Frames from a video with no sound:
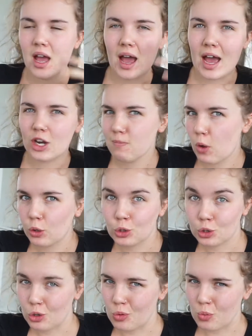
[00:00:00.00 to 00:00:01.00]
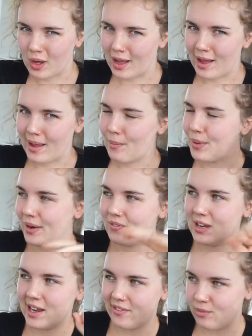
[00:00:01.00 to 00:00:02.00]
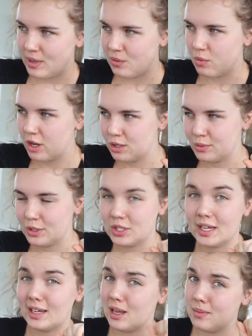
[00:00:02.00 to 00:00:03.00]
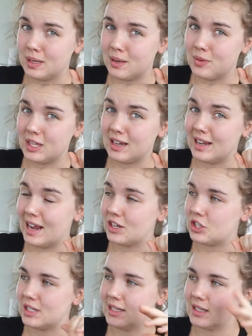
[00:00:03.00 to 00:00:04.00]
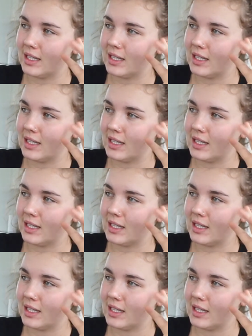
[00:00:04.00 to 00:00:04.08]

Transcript: I'm not sure why, but I've never been one to watch like Keeping Up with the Kardashians.